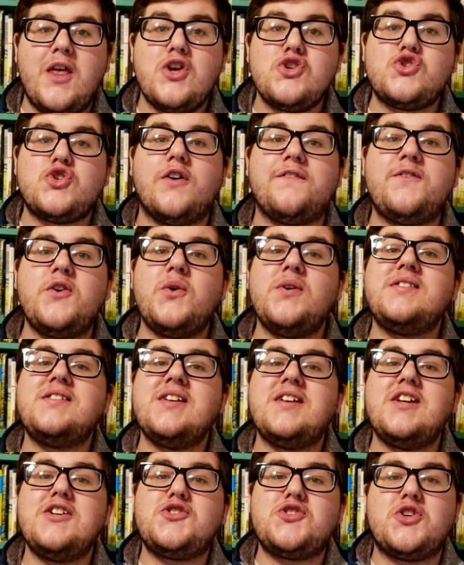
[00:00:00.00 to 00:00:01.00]
So if you
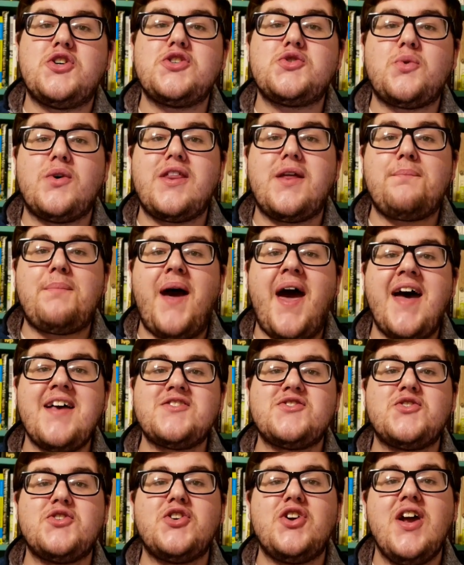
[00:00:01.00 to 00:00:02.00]
attend a church where the
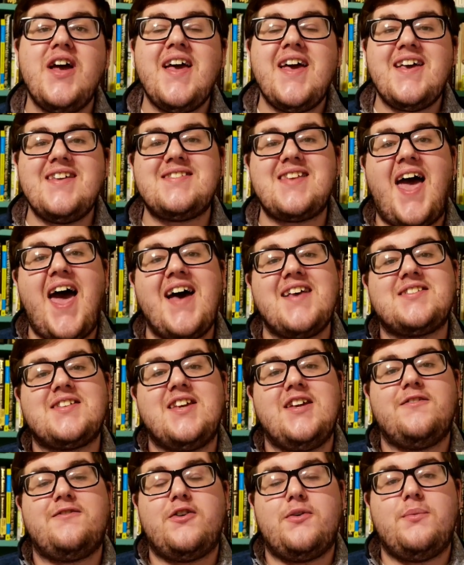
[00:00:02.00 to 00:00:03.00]
pastor is
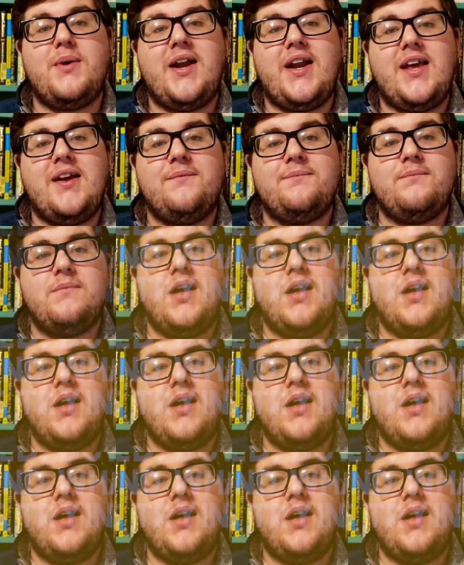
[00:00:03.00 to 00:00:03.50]
asking for money,